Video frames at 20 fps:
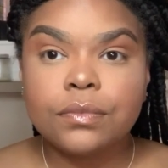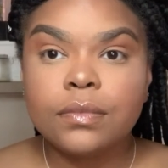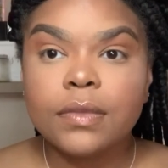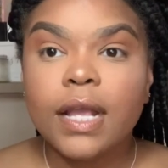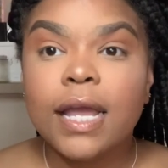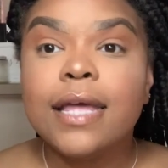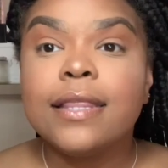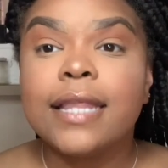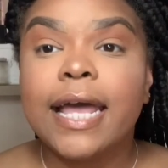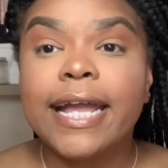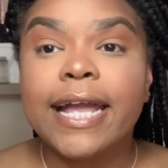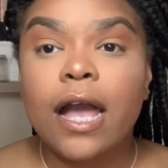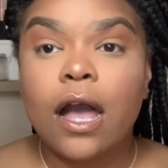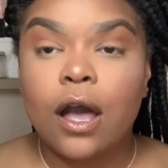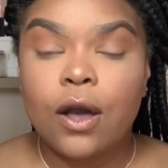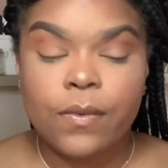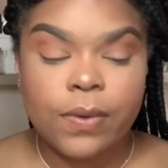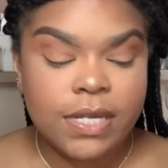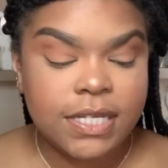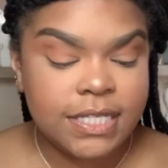And like I
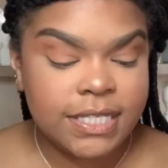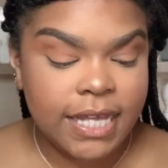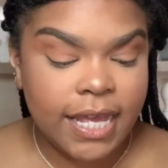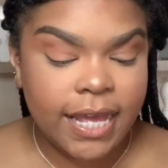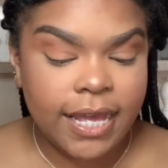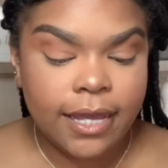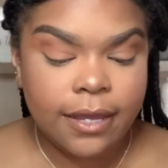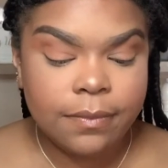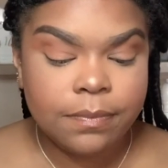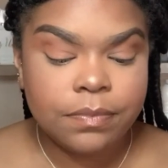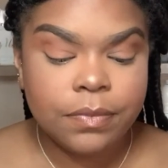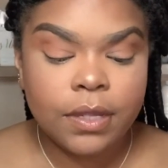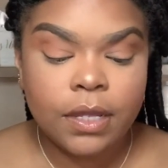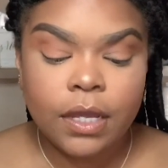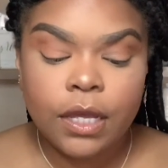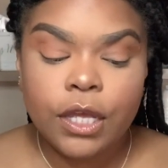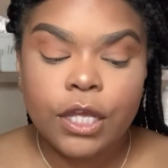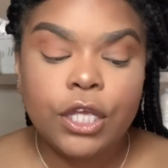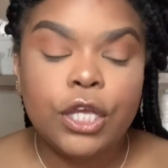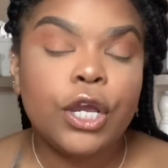always say,
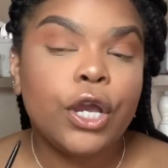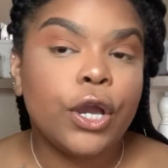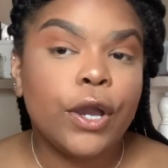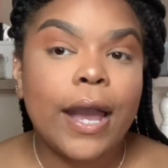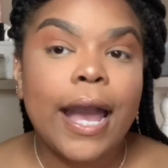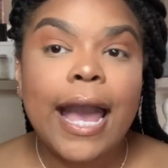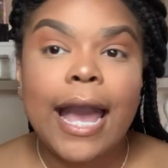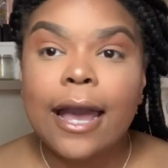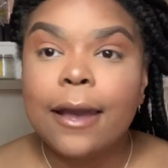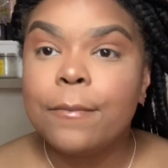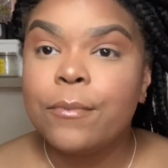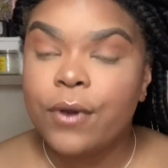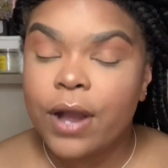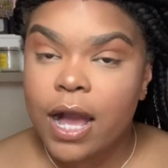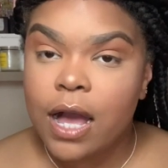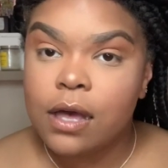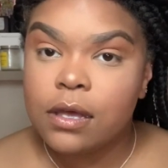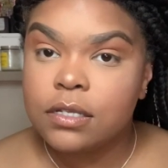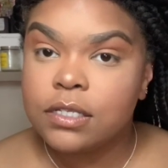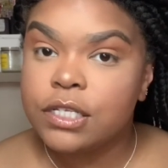your
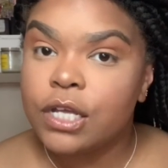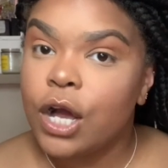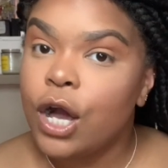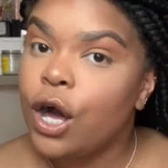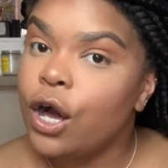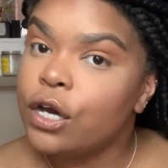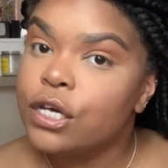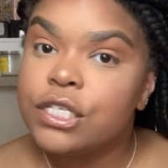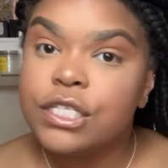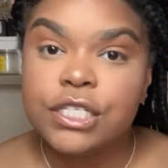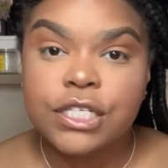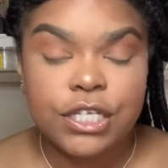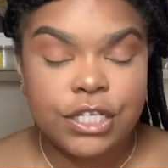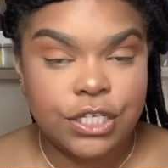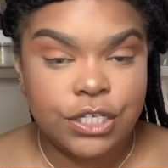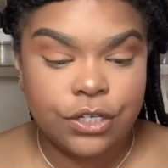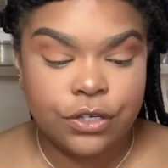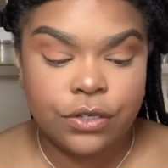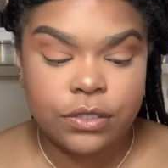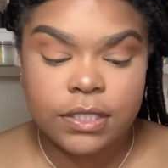eyebrows are
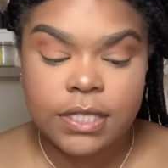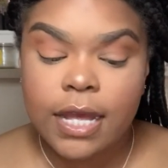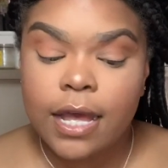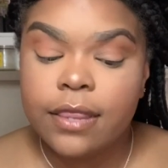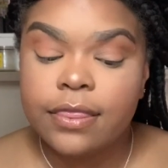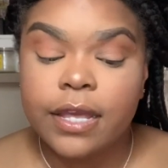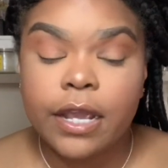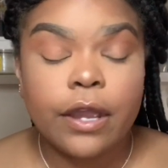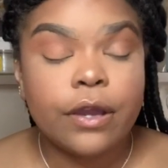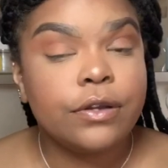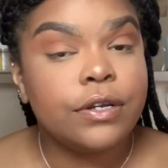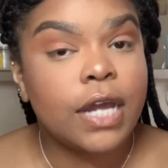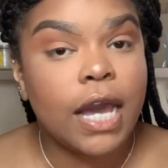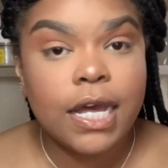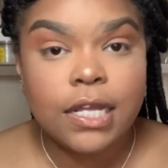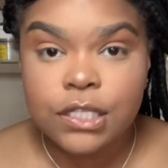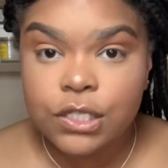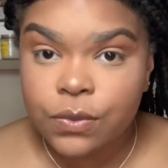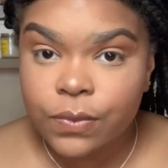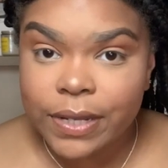sisters. They are
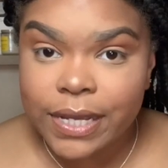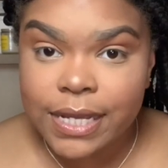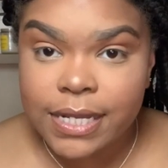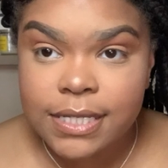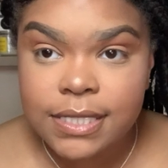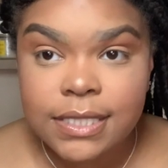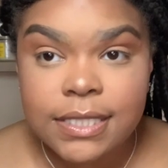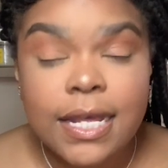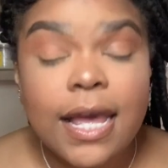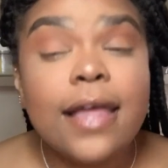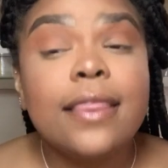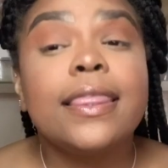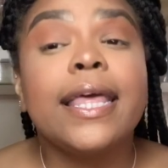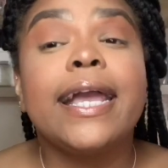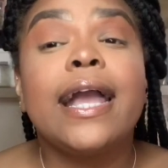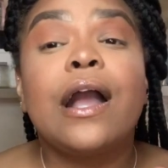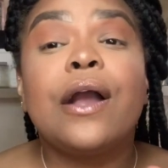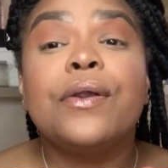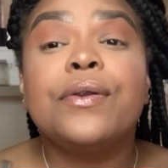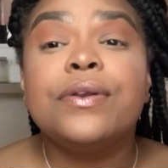not twins. They
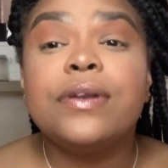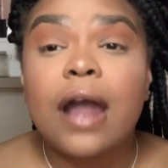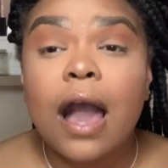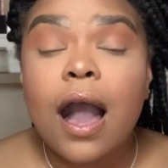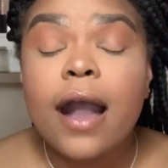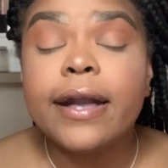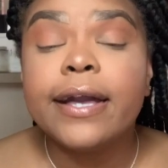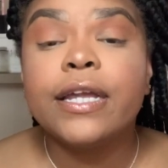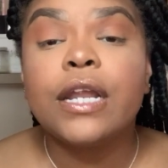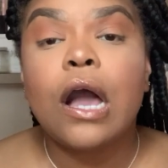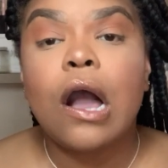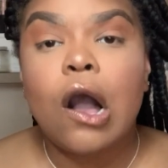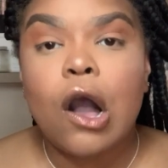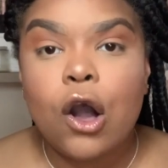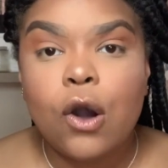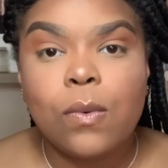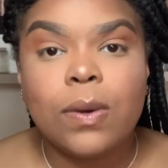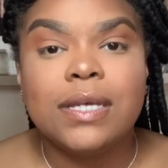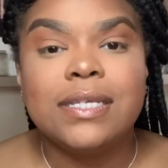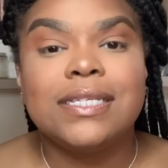are not gonna
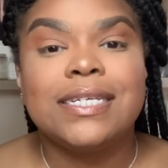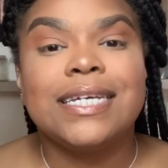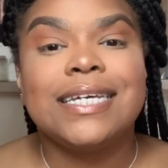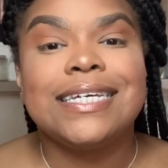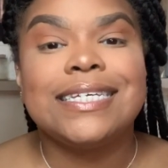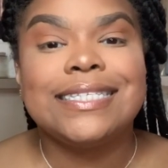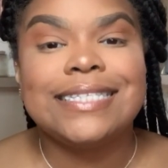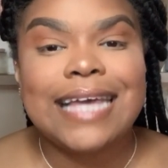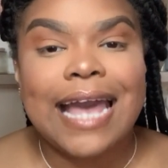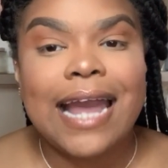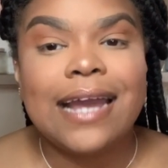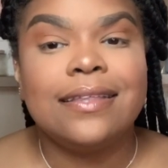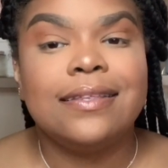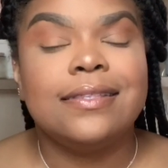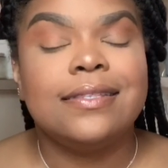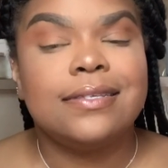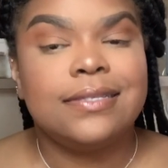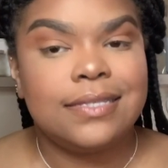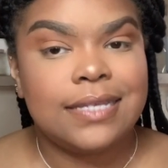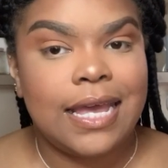always look exactly
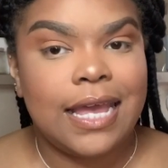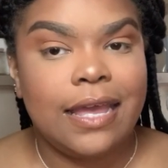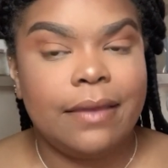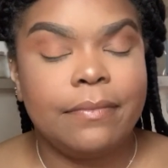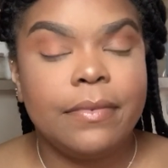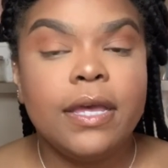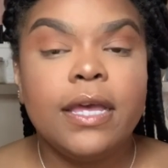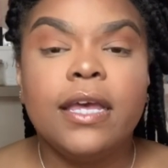the same.